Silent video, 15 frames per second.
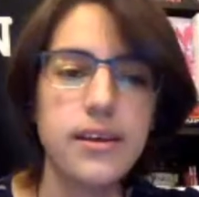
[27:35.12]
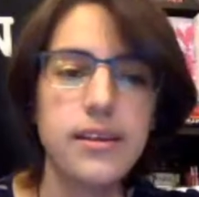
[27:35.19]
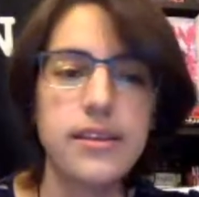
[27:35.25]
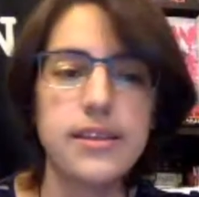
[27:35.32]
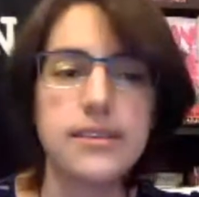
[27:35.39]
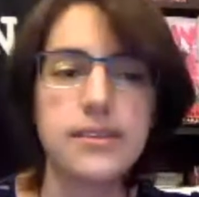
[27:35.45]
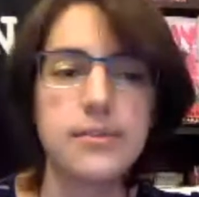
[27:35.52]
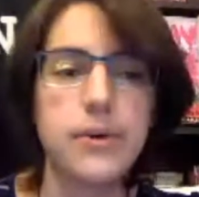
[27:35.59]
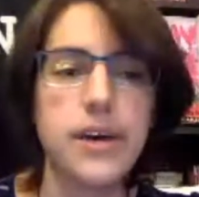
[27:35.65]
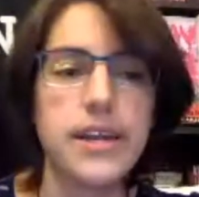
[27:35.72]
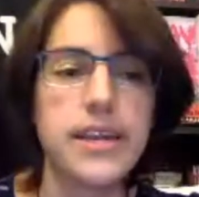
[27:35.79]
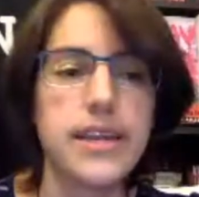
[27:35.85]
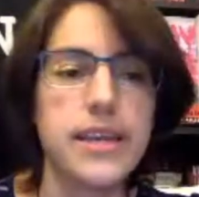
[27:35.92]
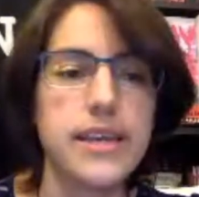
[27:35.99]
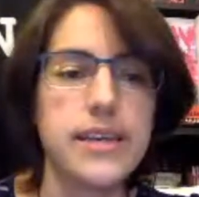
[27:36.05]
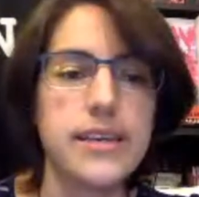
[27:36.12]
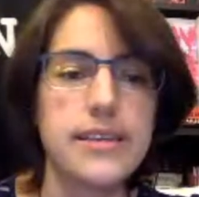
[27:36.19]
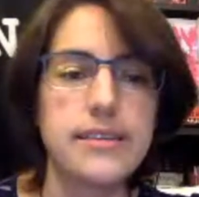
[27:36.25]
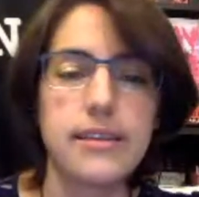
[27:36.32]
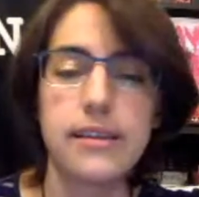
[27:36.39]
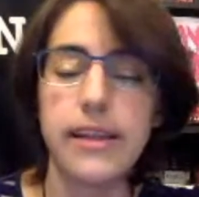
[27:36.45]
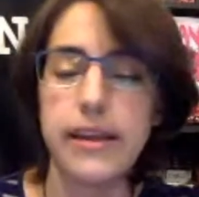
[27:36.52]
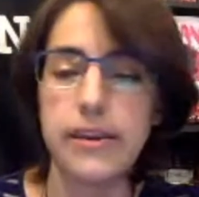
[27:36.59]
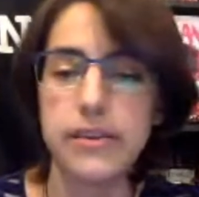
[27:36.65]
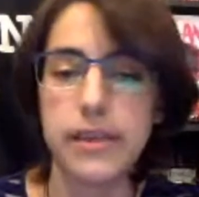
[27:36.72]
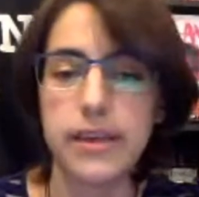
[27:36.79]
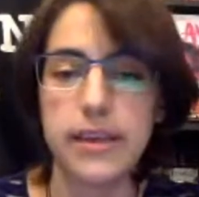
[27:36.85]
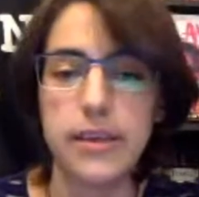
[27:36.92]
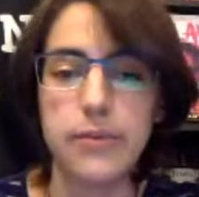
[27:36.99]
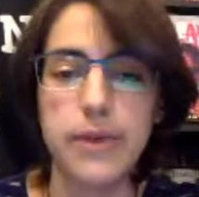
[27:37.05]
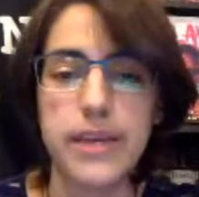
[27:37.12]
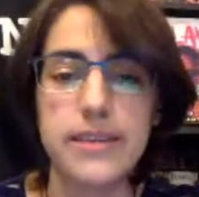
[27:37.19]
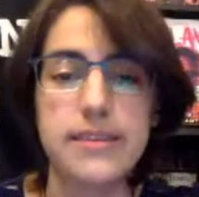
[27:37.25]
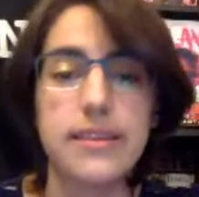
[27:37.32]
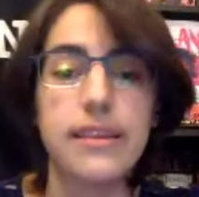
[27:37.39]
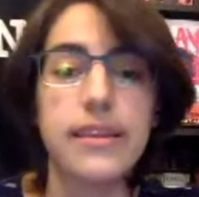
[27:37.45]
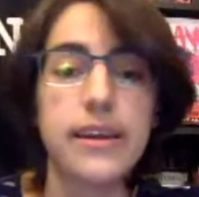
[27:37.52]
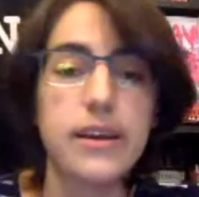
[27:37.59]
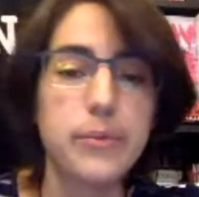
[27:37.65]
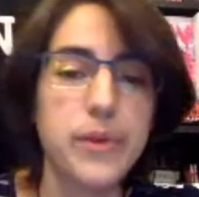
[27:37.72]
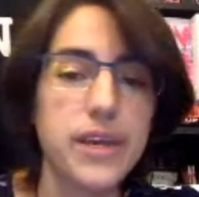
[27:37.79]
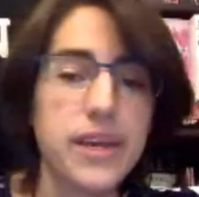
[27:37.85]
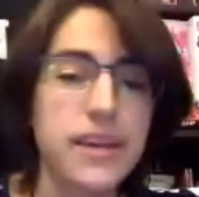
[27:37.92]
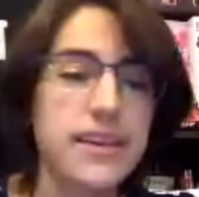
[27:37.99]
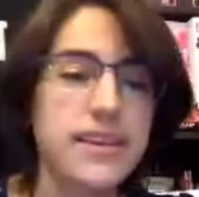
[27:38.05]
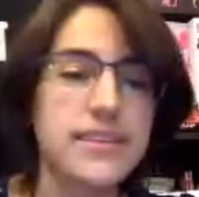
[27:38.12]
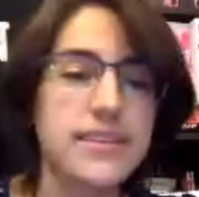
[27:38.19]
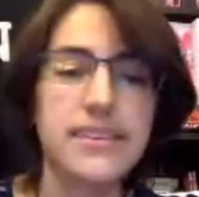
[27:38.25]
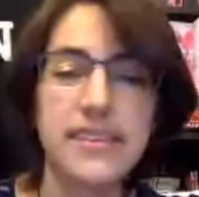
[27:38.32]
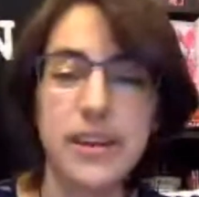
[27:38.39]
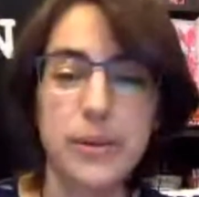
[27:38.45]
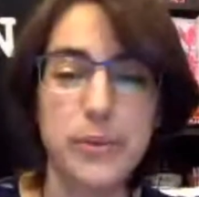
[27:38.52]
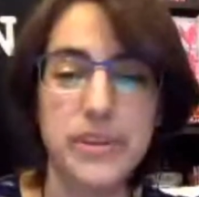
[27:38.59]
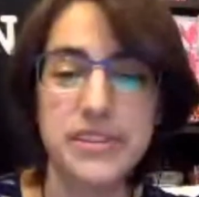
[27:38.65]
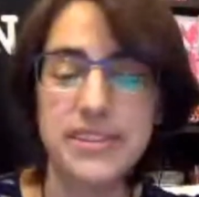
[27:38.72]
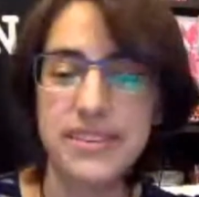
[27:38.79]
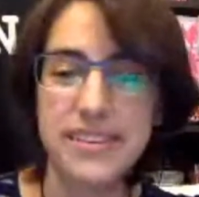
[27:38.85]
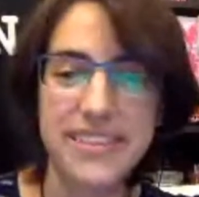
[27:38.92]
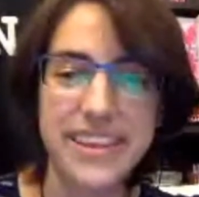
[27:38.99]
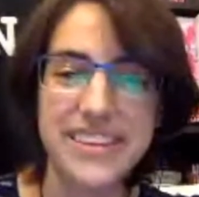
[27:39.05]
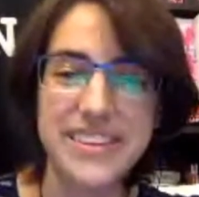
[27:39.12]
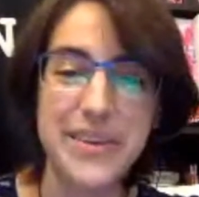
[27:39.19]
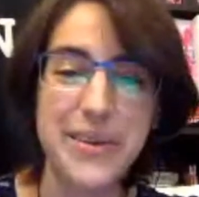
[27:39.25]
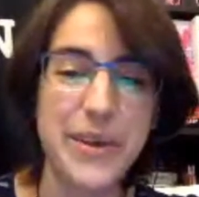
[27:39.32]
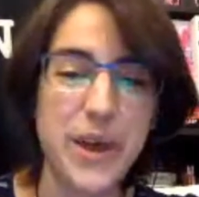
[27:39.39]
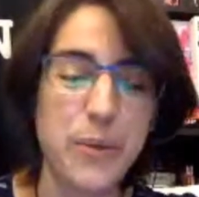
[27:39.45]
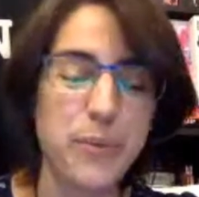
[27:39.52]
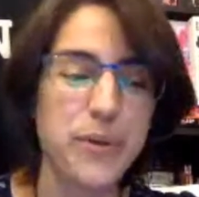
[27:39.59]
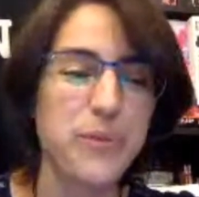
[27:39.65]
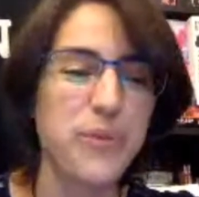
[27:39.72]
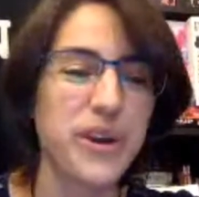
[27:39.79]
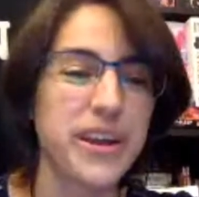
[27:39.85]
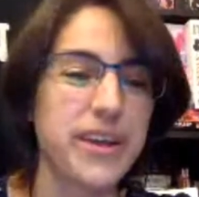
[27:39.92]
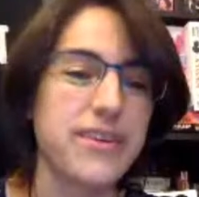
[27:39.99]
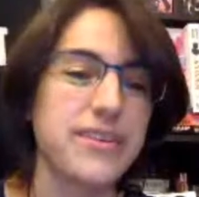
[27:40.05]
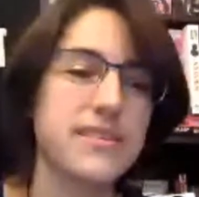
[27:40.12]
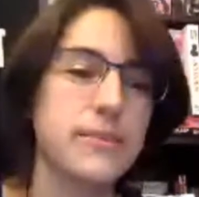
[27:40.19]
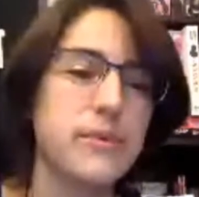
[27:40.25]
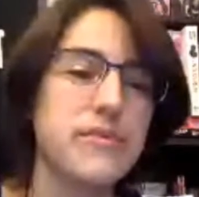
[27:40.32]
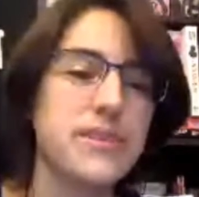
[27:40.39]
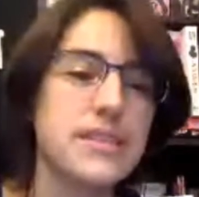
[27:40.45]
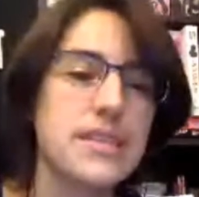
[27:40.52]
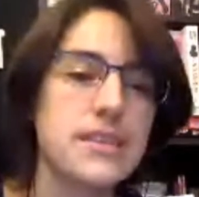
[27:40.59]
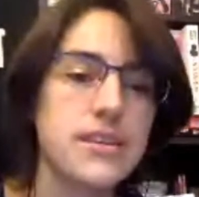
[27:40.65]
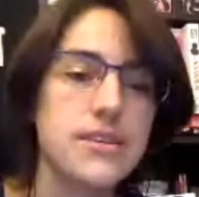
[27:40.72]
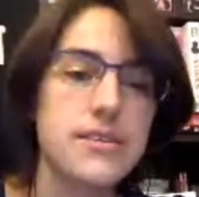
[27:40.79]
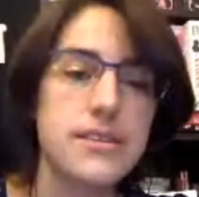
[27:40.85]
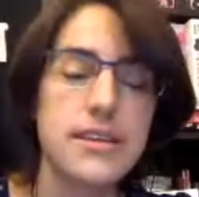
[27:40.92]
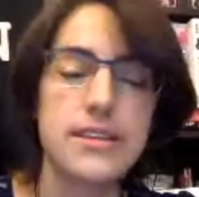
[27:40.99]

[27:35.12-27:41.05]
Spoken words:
This one is a letter that he writes in therapy because his therapist thinks it'll help him work out some of his issues.